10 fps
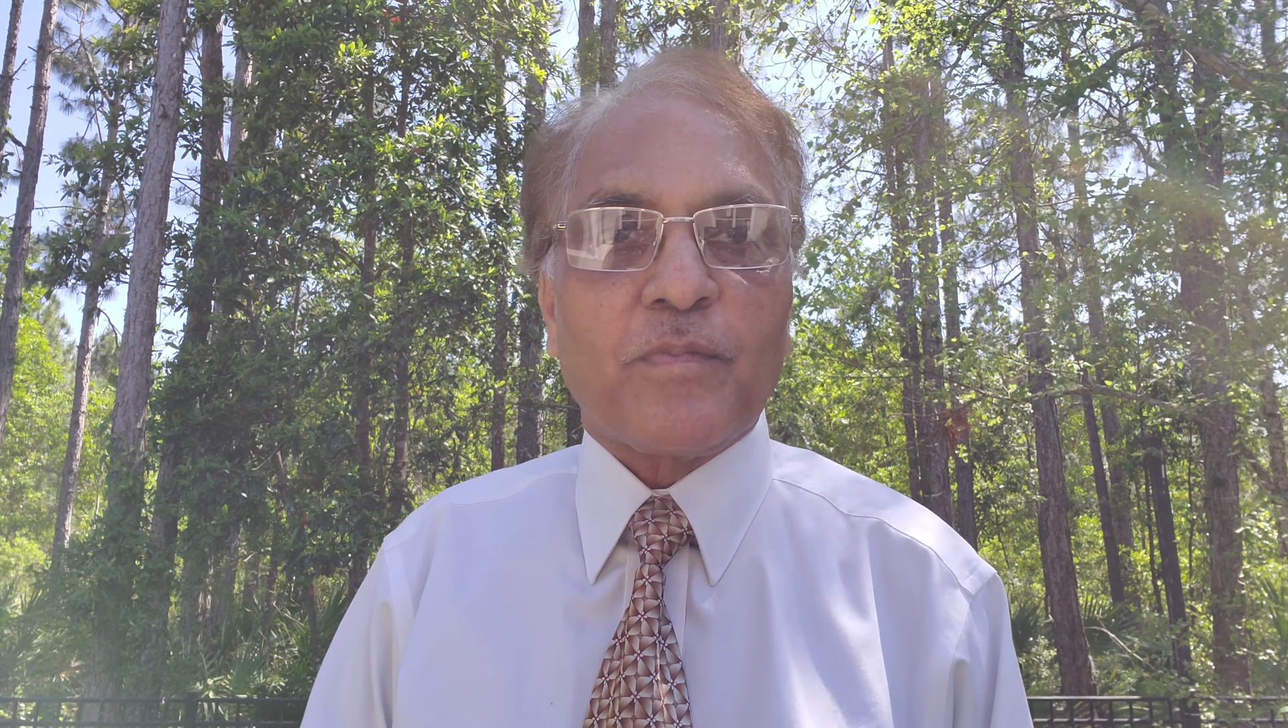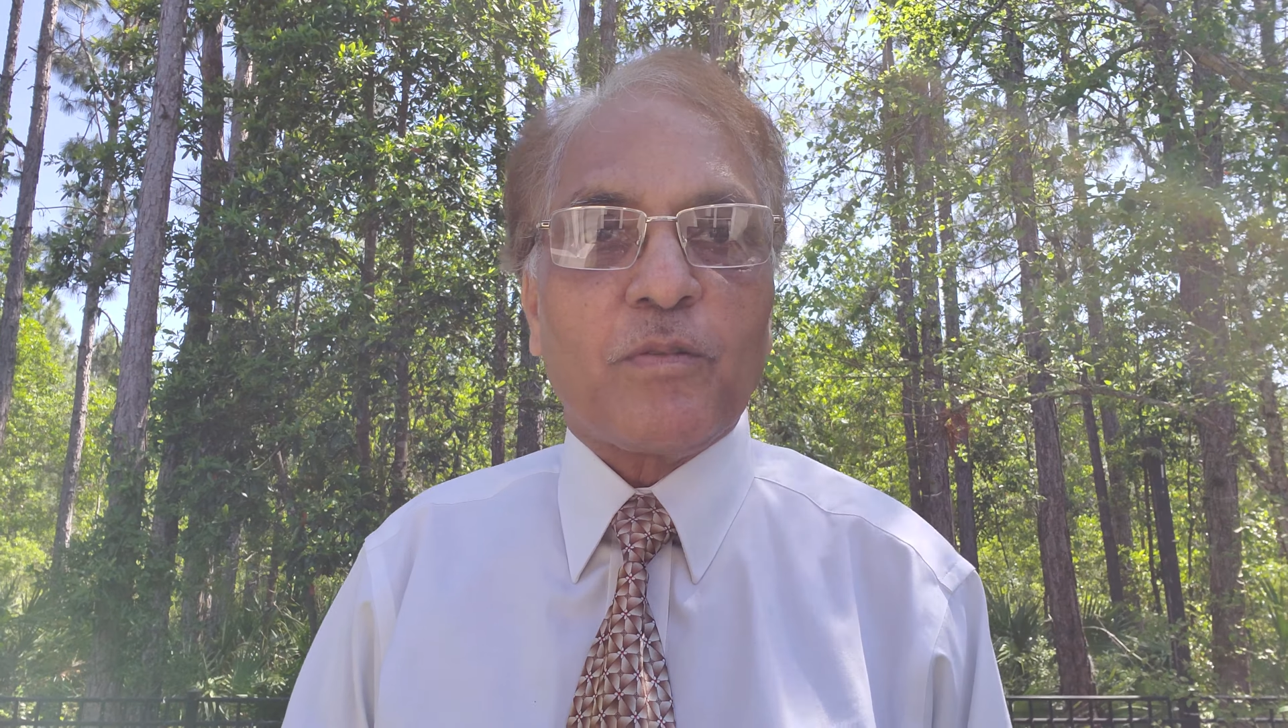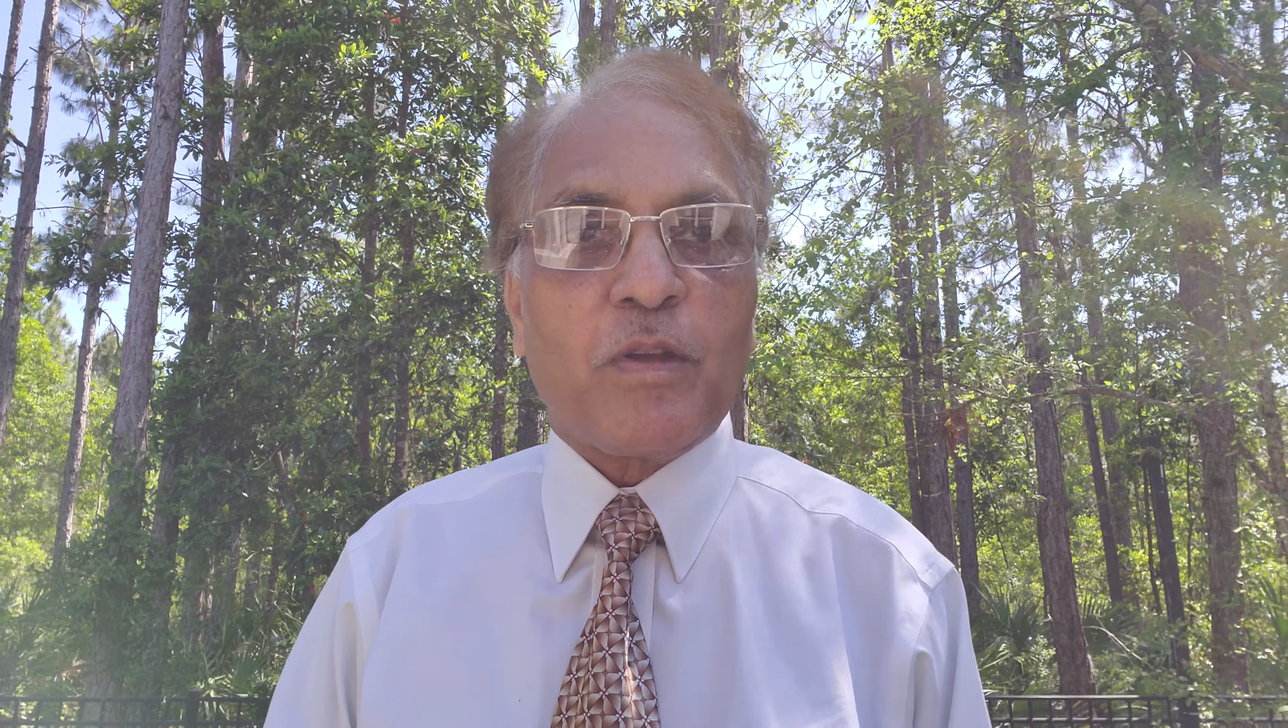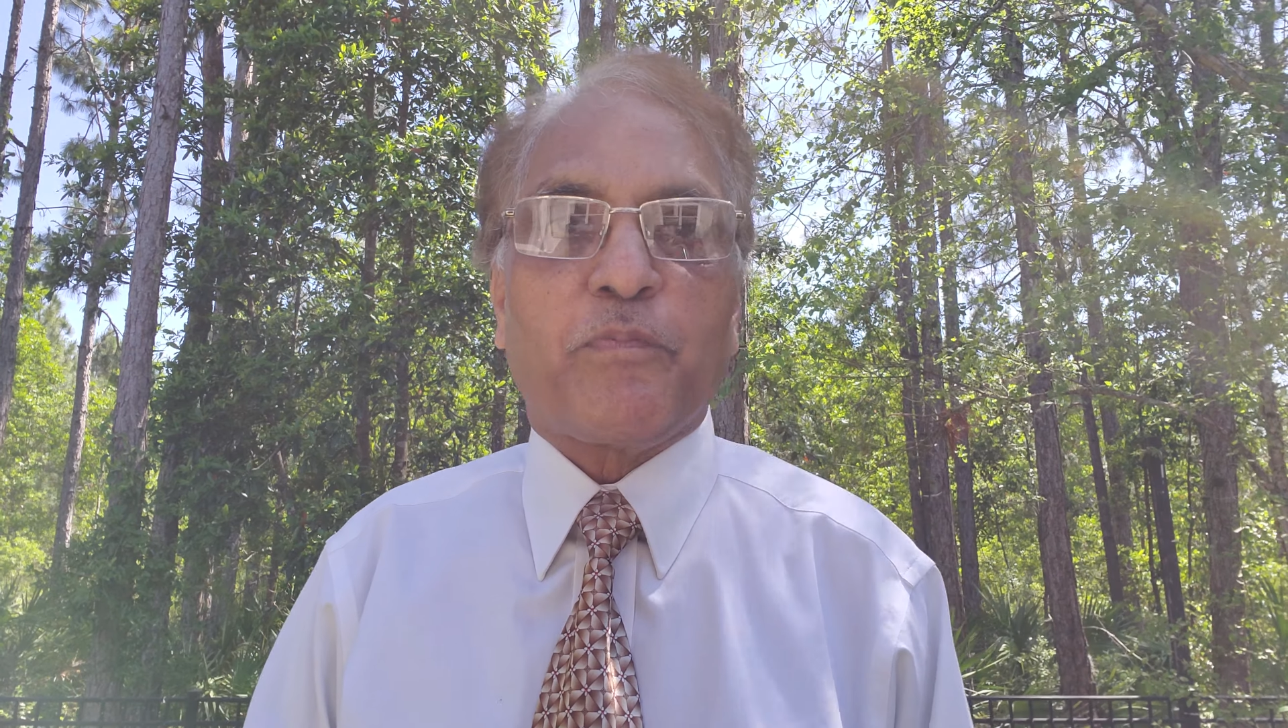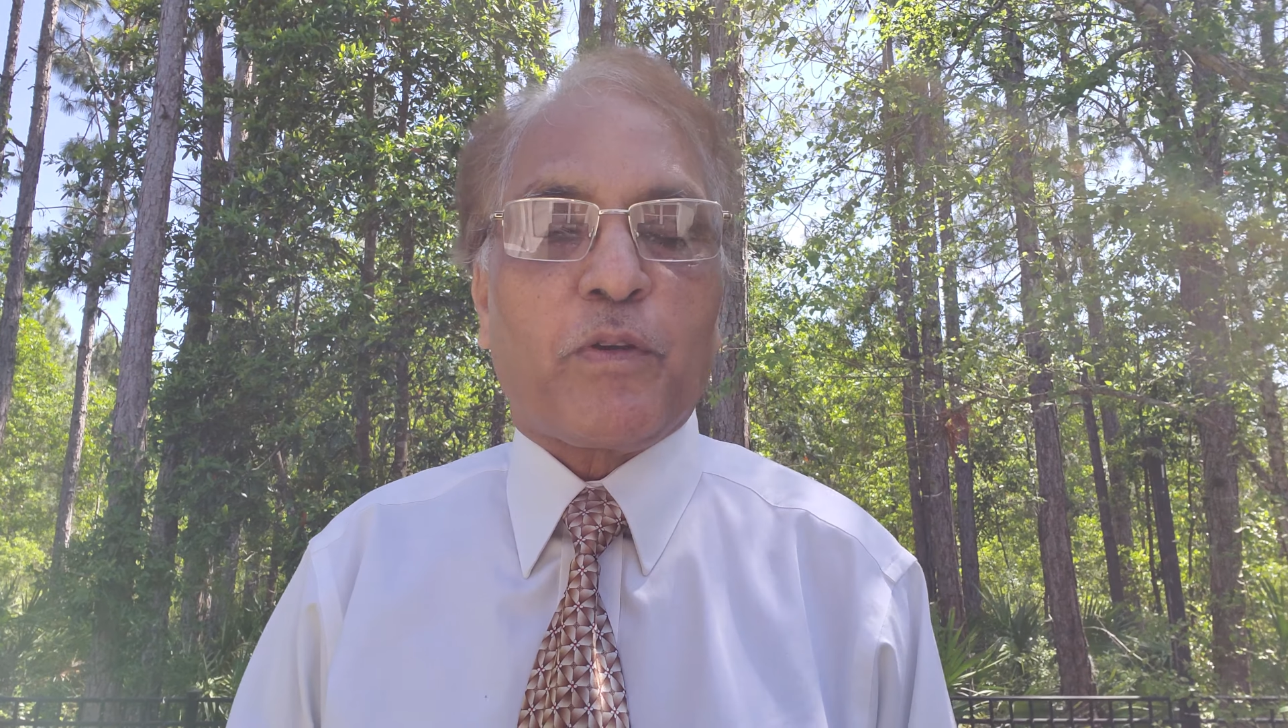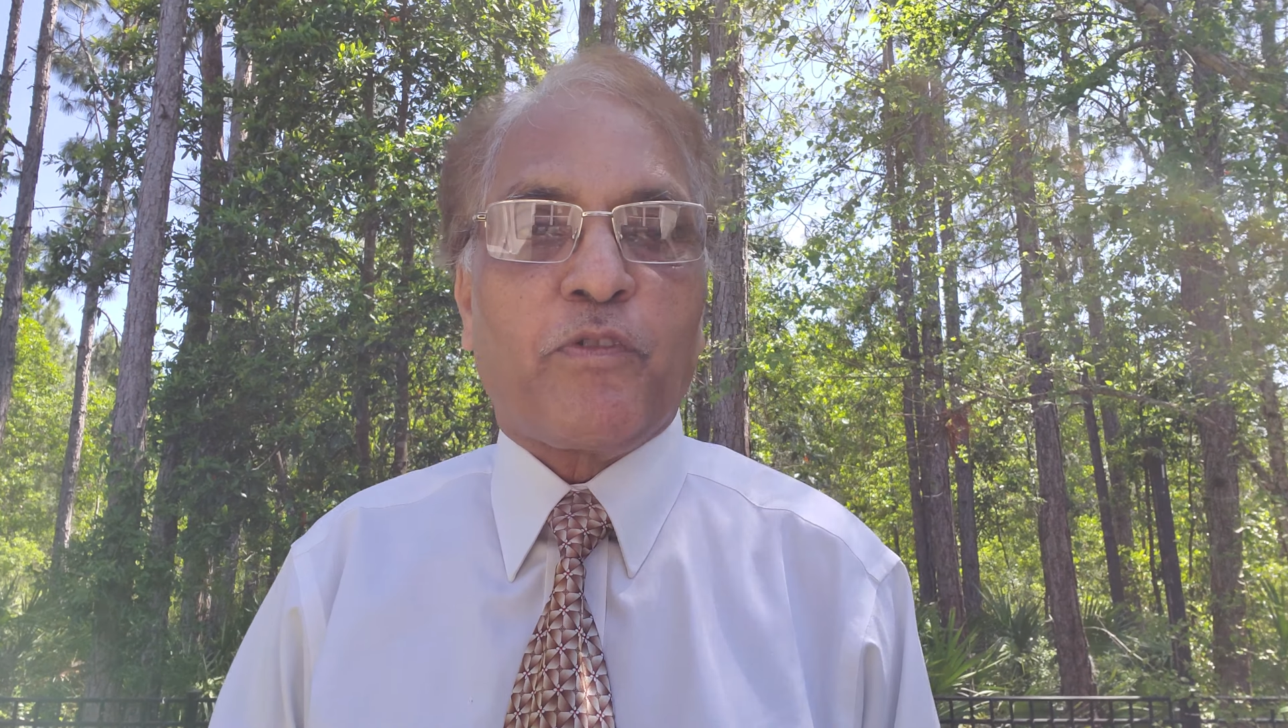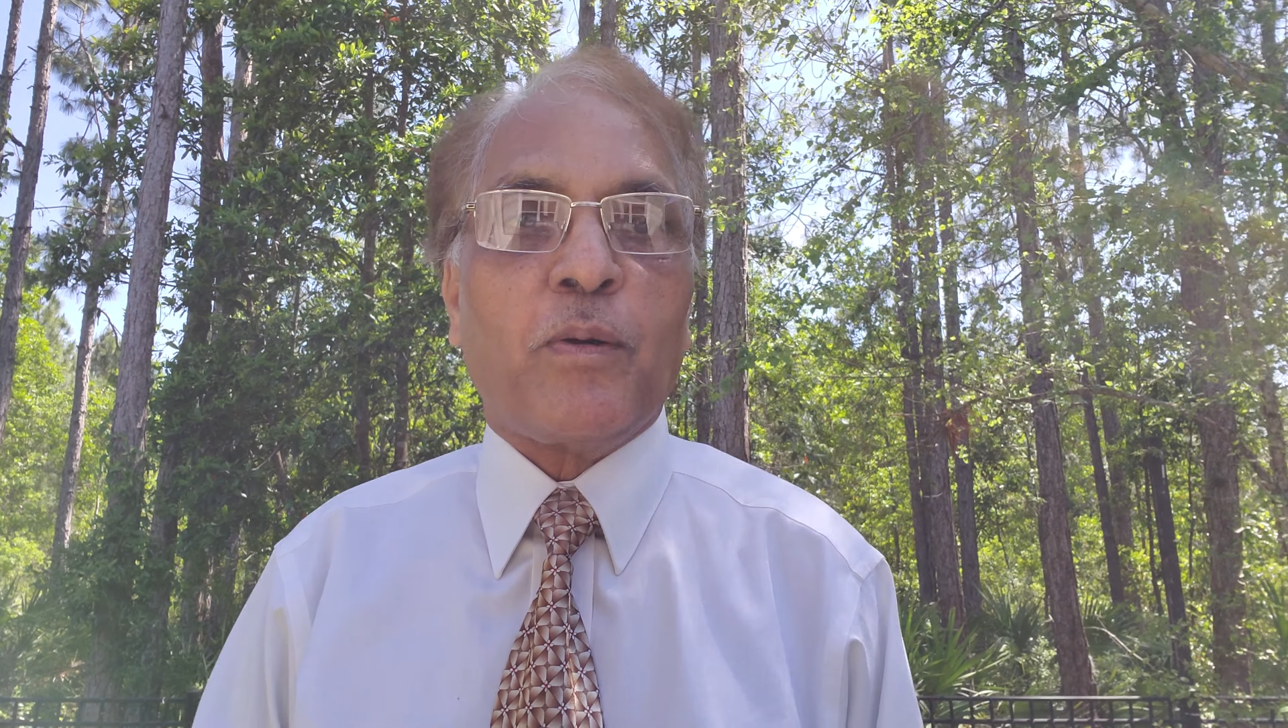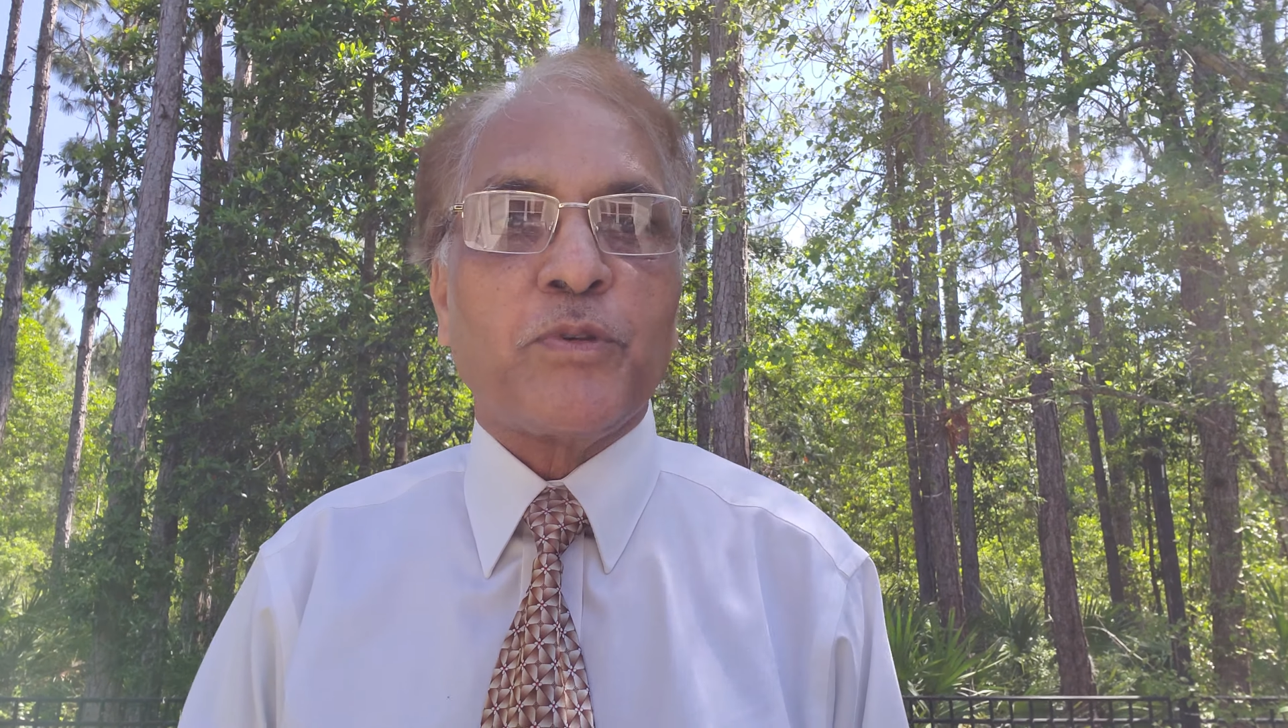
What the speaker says: we perform